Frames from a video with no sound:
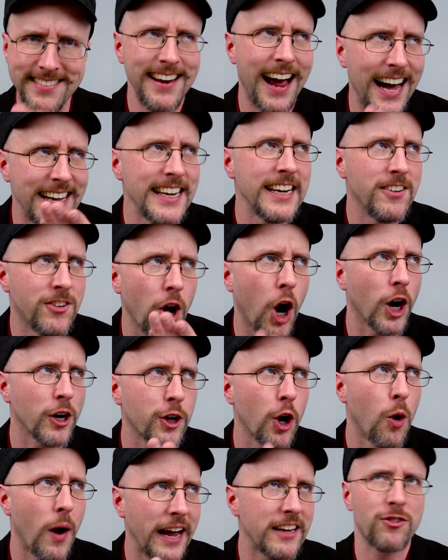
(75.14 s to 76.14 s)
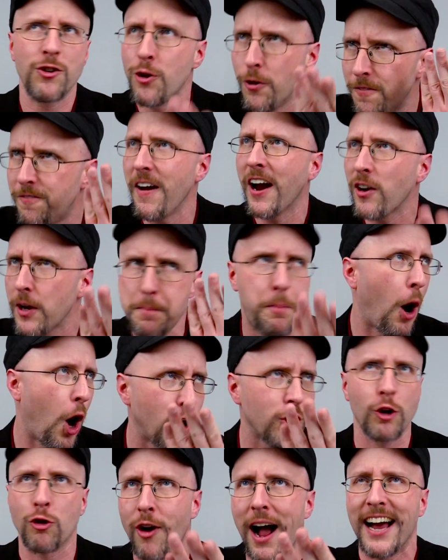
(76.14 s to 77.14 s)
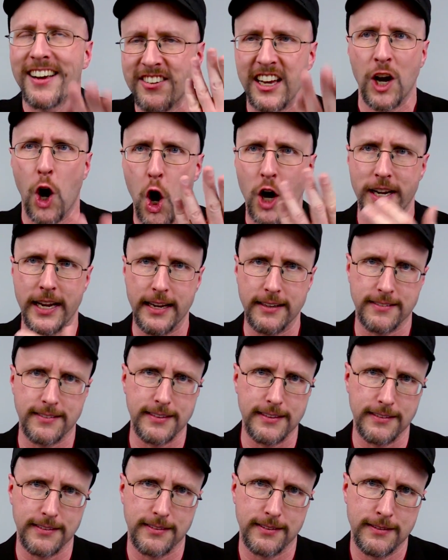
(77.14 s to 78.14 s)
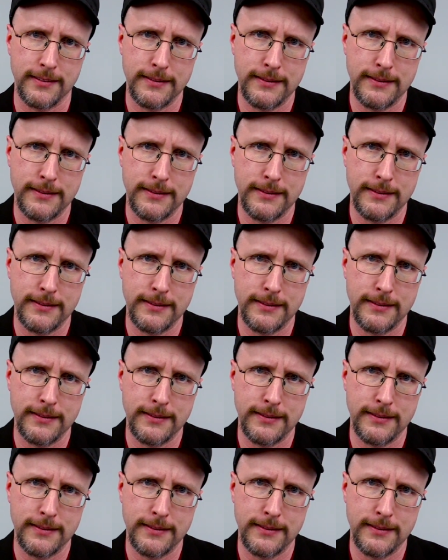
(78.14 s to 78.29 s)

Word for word: Donnie Darko has two very polarizing audiences.